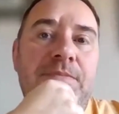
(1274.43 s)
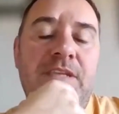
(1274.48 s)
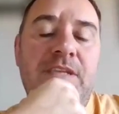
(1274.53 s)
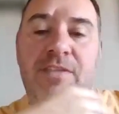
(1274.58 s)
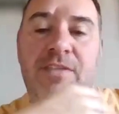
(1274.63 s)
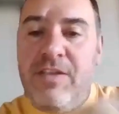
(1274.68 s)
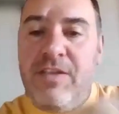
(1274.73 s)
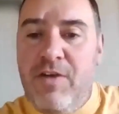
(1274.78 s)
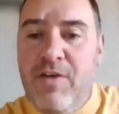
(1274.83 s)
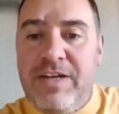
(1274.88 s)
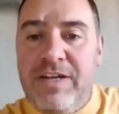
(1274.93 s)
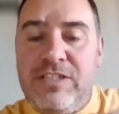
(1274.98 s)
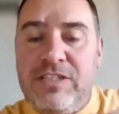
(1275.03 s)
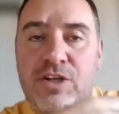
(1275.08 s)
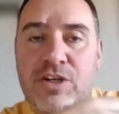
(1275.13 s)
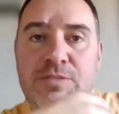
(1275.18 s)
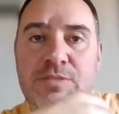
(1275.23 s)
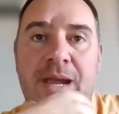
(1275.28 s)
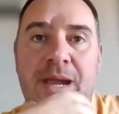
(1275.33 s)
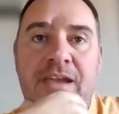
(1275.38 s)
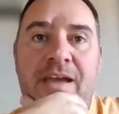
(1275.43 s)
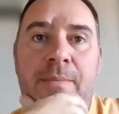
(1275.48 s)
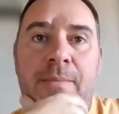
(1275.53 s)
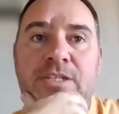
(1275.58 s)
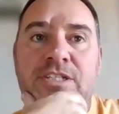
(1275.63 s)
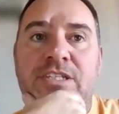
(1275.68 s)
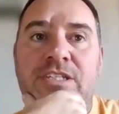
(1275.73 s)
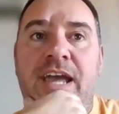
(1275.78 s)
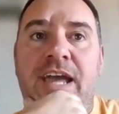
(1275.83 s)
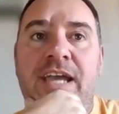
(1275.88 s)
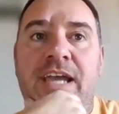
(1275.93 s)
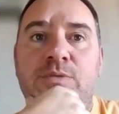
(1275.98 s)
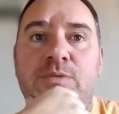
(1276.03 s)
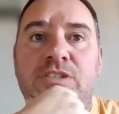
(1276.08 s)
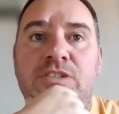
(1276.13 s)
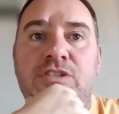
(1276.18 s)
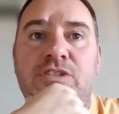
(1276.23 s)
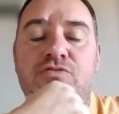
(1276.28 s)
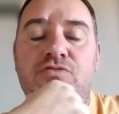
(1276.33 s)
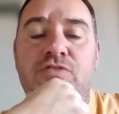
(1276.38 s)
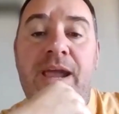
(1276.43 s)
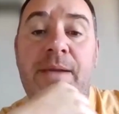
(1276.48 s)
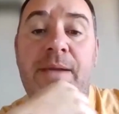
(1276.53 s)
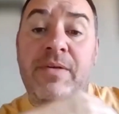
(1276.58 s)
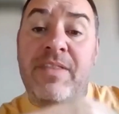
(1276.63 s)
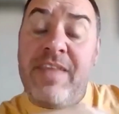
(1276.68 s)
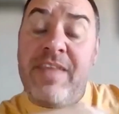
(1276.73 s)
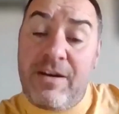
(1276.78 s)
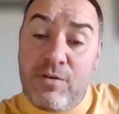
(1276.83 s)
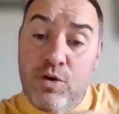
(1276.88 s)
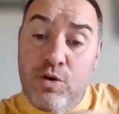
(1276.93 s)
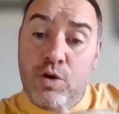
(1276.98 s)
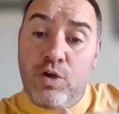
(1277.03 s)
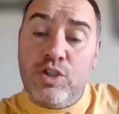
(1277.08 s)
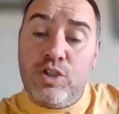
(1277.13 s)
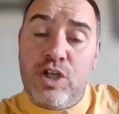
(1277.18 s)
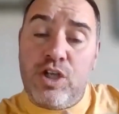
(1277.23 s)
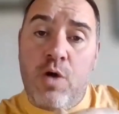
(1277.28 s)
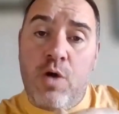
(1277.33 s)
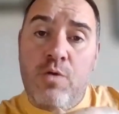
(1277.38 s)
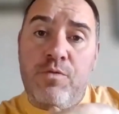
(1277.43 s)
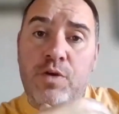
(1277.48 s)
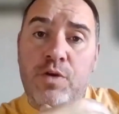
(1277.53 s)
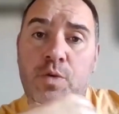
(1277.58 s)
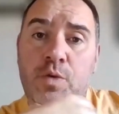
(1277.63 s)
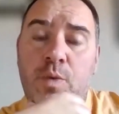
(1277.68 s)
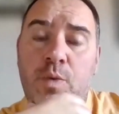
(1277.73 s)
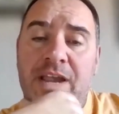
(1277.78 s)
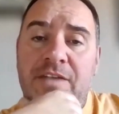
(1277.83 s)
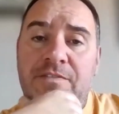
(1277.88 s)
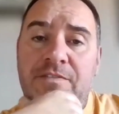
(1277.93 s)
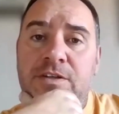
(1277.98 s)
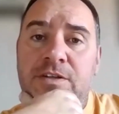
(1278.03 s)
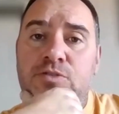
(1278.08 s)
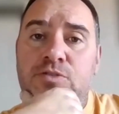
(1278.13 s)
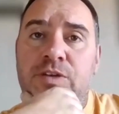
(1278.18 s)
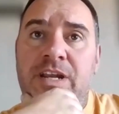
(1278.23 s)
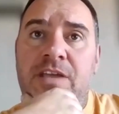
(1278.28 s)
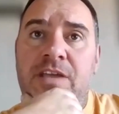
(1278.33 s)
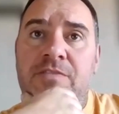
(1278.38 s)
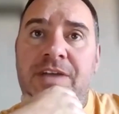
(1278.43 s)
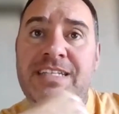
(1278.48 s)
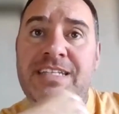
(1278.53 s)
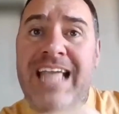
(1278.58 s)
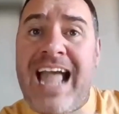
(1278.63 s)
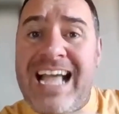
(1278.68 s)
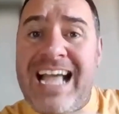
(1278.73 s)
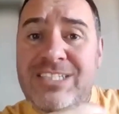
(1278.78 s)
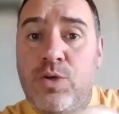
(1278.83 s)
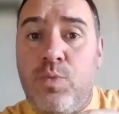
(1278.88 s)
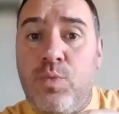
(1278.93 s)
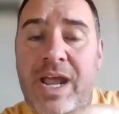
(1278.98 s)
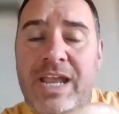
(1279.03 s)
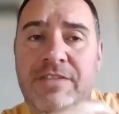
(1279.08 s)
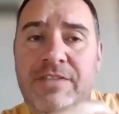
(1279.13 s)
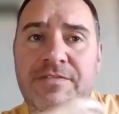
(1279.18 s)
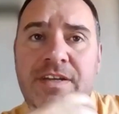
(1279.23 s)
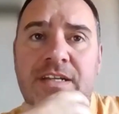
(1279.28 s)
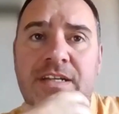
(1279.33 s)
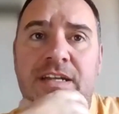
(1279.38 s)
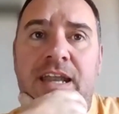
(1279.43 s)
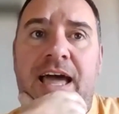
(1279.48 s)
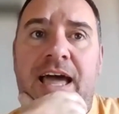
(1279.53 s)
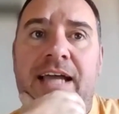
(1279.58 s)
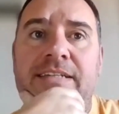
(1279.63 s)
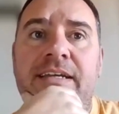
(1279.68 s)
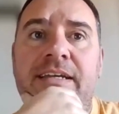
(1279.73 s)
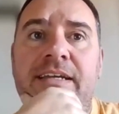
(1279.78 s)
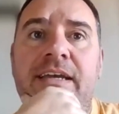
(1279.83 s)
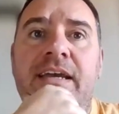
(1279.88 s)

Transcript: you've already talked about your amateur days, which is great. And then of course you go through the Wakefield Trinity ranks as a Wakefield lad.